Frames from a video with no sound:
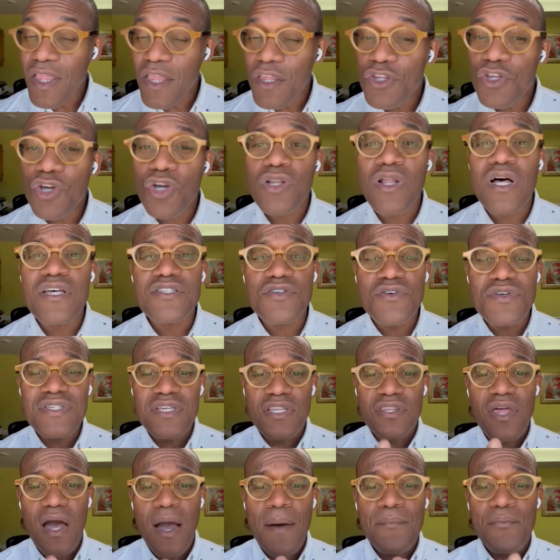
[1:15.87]
You can also use a
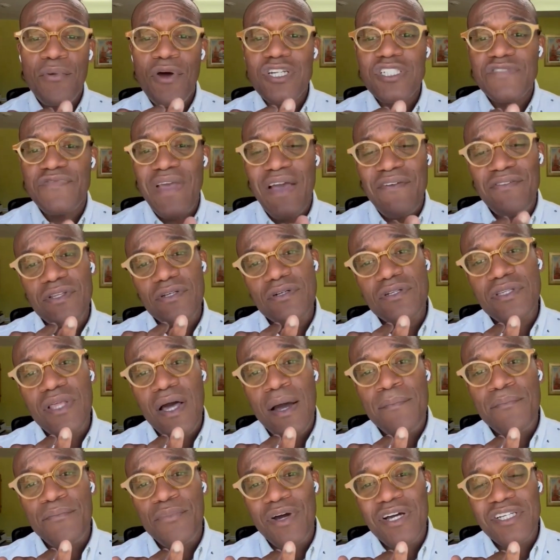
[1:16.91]
thumb brush. If you have a little
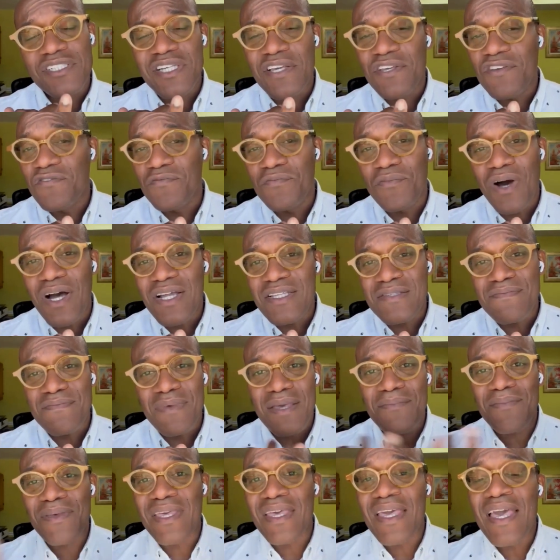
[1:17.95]
thumb brush that you've bought
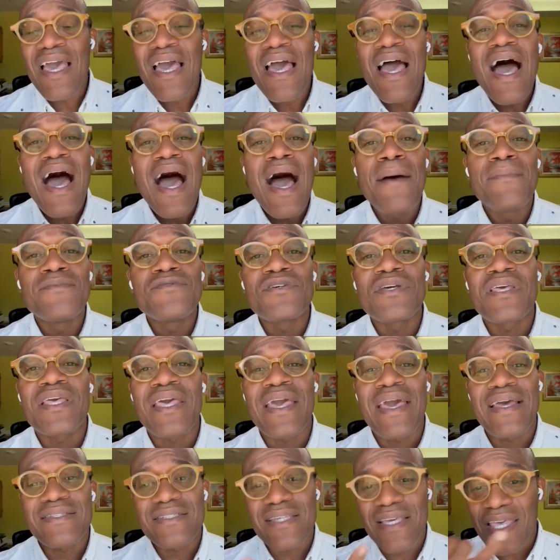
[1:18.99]
maybe to
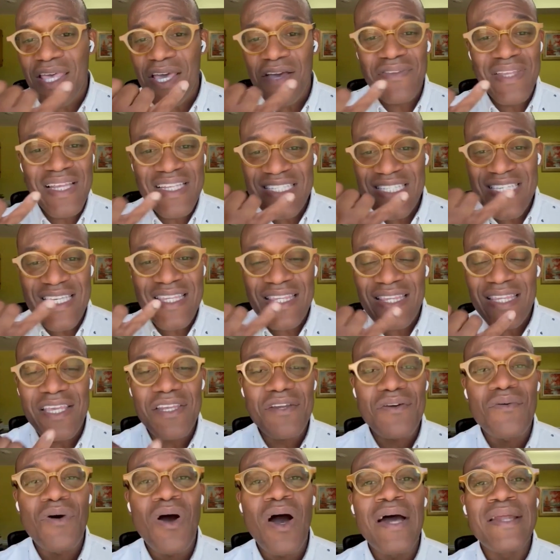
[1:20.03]
take care of their teeth
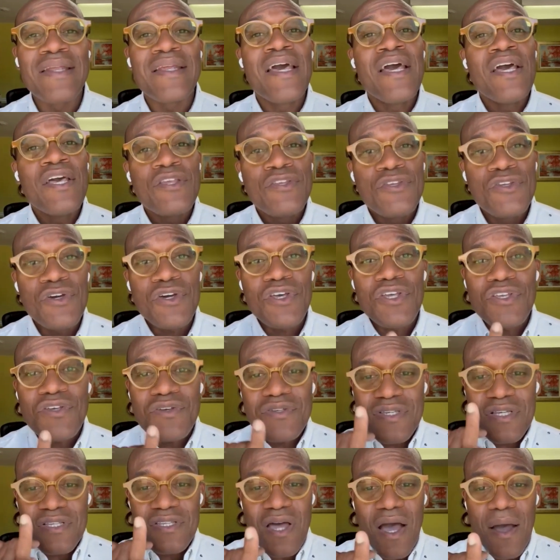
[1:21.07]
later on, you can
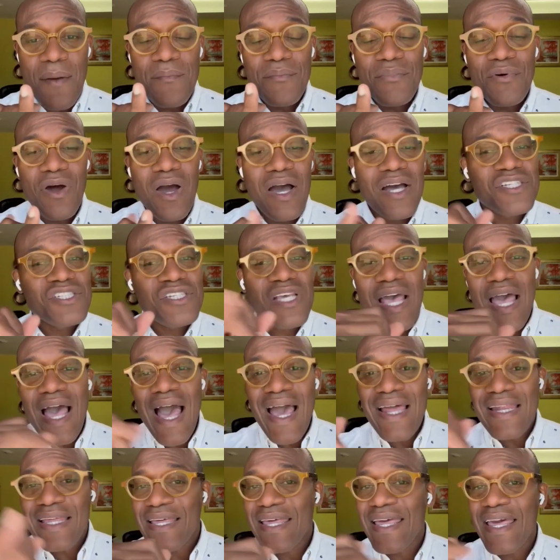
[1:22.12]
use a thumb brush
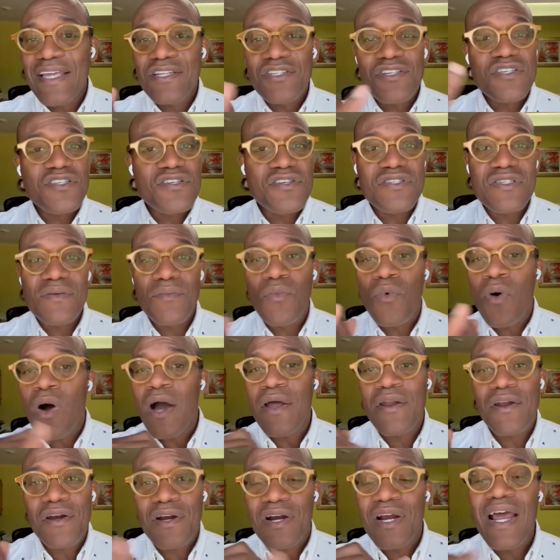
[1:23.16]
and again, just use some
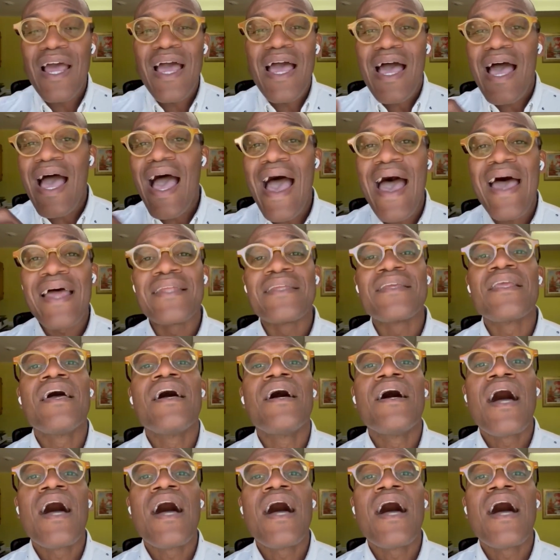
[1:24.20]
water and